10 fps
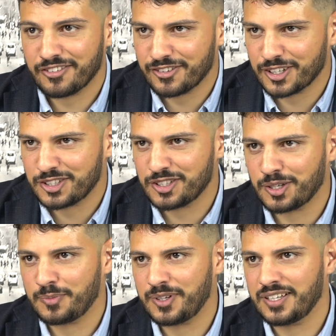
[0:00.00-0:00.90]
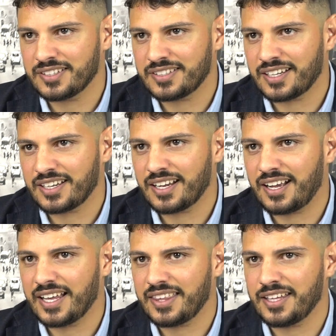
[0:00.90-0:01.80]
first job was, and
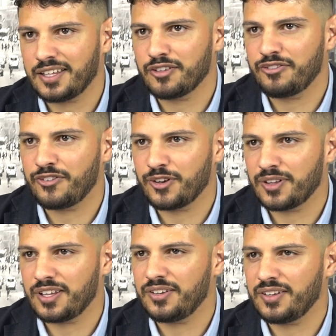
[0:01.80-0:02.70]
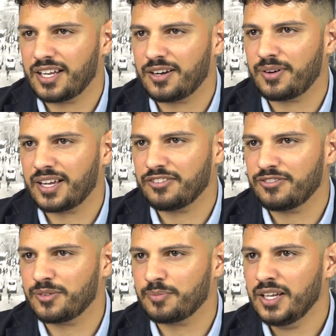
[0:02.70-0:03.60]
I think the further you get away
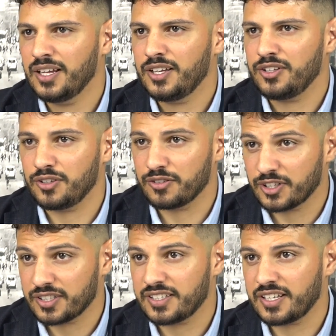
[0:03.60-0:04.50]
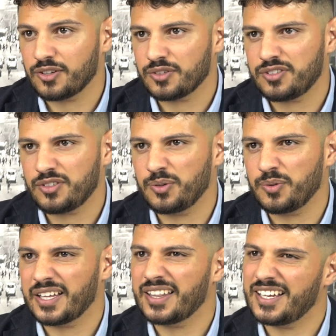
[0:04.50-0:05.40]
from university or school,
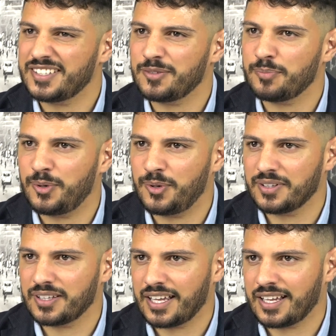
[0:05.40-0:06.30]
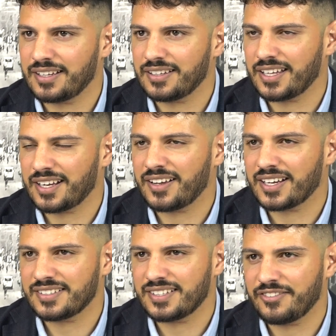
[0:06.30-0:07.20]
the less important that kind
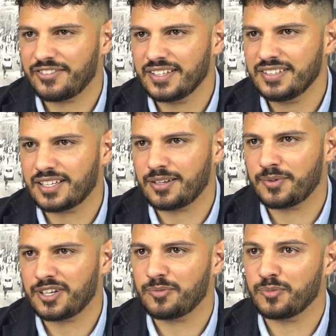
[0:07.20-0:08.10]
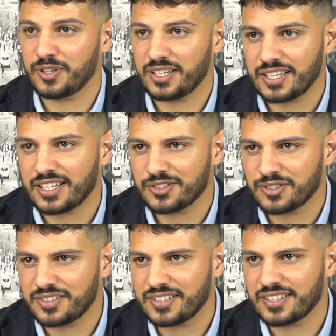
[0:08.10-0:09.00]
of stuff is. What I'm really
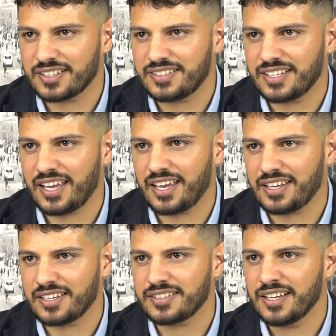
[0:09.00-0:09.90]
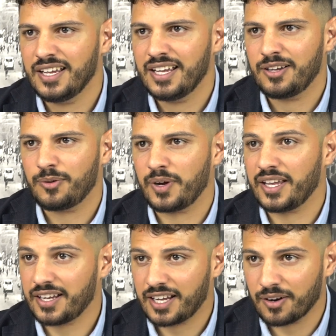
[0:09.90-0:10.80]
interested in seeing is where
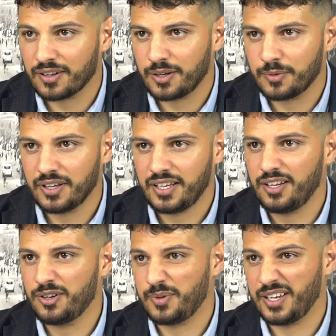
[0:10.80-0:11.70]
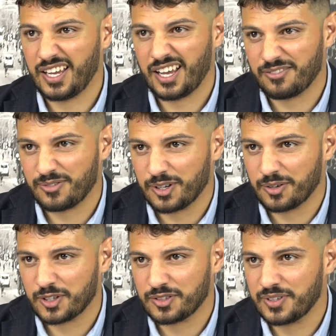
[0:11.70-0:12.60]
you're currently working, or where you have worked
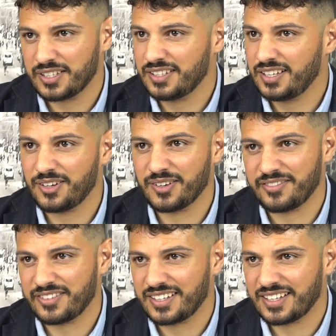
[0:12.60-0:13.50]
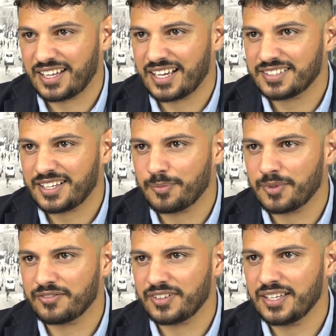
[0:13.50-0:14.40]
most recently, or even in the last couple
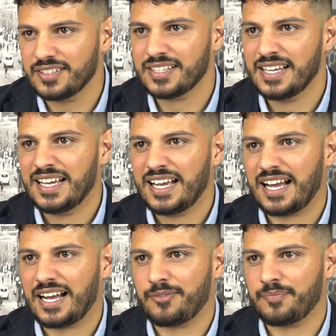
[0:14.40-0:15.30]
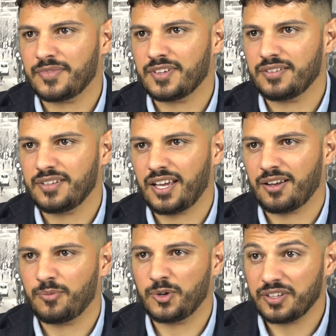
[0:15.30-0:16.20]
of years.
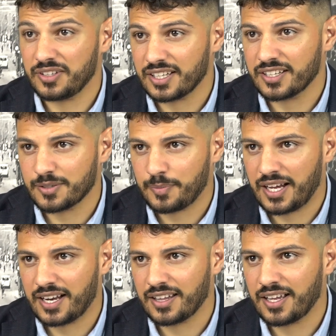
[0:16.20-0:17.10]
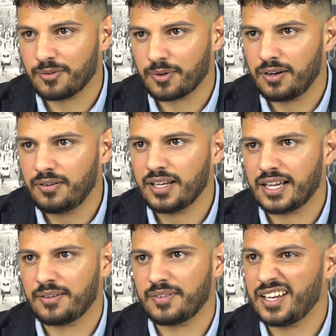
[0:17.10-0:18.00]
What you did as a part of that role,
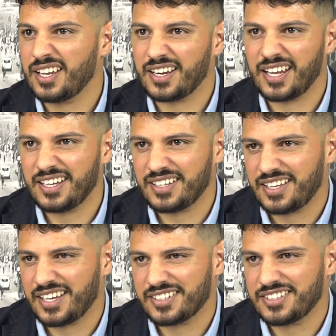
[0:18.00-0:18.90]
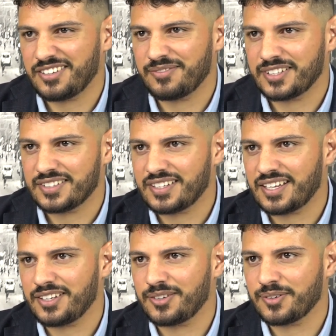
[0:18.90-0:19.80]
and again, any key achievements
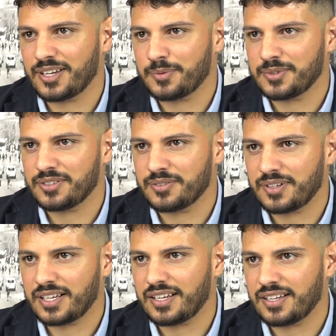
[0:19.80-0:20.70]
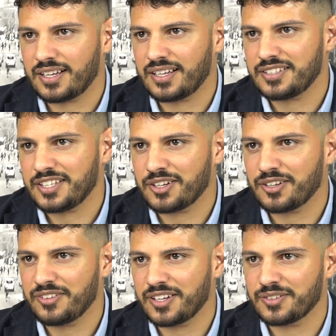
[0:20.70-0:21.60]
that you were able to tick
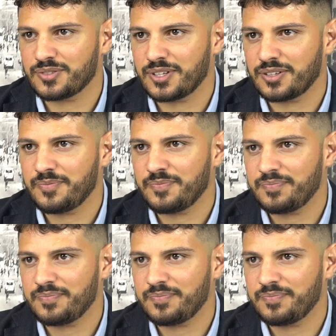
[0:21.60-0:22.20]
off there as well.